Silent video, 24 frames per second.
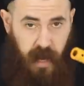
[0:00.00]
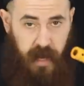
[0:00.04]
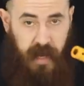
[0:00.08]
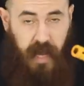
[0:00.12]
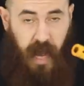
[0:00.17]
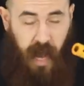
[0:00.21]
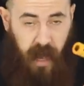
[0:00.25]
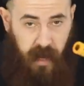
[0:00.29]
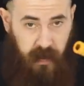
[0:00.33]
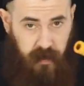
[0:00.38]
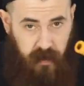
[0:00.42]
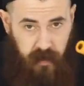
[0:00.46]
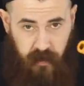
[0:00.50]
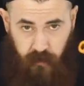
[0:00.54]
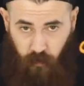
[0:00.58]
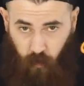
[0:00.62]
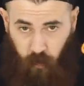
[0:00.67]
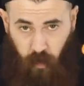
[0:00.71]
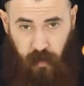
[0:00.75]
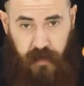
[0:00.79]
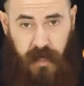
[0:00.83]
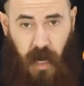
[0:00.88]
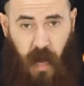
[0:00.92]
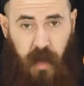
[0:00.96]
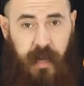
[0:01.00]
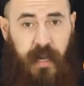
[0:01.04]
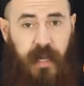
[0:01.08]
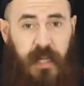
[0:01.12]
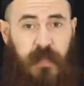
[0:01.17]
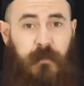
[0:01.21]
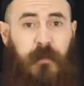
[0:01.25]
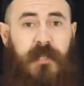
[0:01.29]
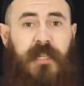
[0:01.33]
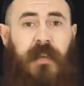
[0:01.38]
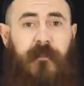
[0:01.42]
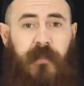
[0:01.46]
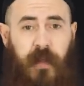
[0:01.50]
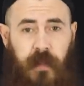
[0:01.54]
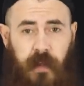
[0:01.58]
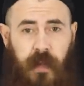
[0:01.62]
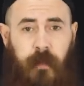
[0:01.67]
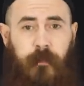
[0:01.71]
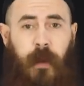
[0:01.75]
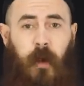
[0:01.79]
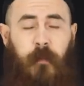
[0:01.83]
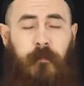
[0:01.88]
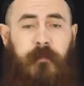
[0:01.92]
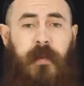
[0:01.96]
And again, we're talking specifically
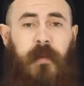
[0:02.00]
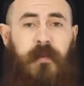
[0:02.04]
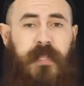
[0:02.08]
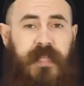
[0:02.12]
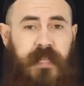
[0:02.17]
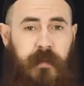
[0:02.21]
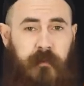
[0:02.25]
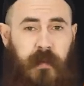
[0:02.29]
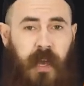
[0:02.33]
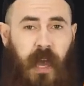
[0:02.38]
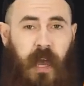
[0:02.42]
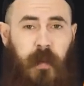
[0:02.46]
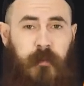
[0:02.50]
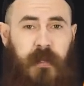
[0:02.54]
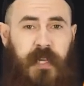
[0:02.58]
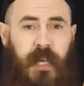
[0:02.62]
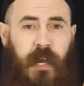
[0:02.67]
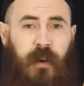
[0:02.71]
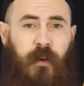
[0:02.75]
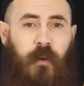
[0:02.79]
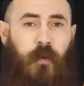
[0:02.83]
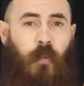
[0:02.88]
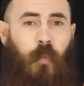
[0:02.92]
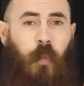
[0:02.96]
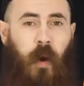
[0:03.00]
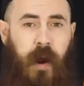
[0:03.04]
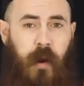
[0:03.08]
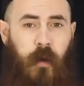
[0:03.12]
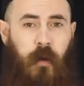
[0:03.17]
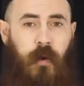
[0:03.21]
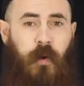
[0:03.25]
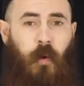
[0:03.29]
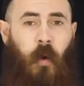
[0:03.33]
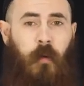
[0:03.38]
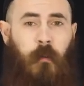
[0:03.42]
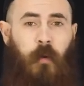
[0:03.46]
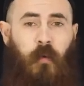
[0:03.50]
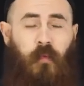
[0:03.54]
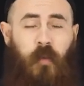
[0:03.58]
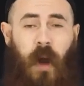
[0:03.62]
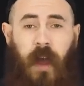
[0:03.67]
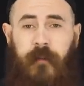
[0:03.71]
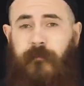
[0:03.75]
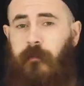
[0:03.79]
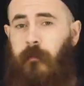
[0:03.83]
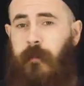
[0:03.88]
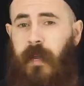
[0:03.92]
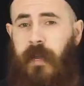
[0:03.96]
about milsim games here, where normal
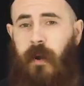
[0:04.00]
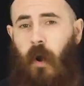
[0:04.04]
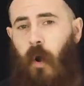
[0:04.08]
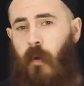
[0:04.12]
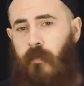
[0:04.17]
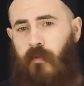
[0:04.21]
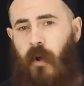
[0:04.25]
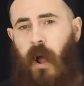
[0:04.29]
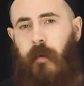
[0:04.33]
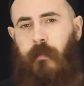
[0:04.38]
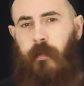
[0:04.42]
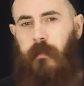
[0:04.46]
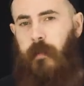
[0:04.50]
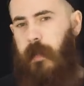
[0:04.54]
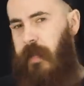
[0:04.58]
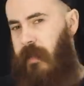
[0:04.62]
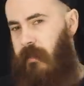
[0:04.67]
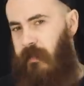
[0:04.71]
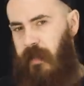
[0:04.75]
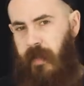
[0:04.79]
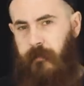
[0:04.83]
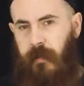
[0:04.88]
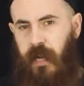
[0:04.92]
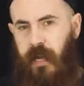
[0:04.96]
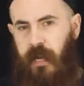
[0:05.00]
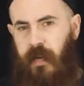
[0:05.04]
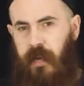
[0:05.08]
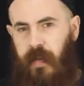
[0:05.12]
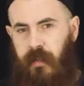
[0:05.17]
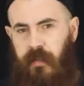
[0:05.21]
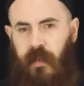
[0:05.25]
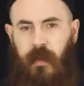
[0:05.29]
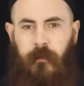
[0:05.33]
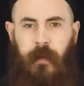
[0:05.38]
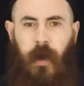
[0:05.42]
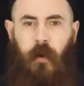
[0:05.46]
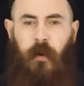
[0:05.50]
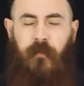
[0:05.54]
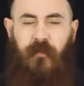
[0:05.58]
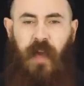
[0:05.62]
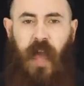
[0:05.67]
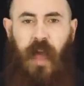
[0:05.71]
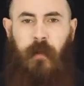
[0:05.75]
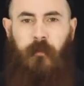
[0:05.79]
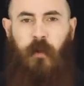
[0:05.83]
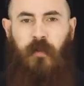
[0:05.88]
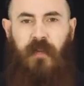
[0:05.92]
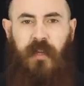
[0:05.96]
riflemen are probably limited in the amount of
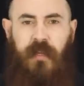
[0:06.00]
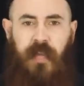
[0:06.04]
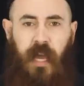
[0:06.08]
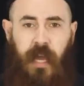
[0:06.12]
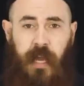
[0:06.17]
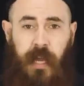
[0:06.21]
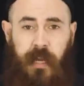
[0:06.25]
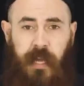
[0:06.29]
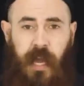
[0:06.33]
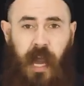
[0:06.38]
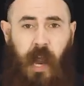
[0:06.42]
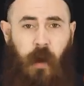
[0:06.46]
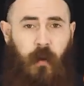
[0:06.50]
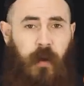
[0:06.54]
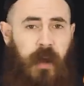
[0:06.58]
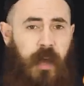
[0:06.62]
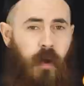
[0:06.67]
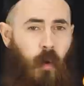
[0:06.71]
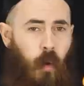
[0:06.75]
ammo that they can carry,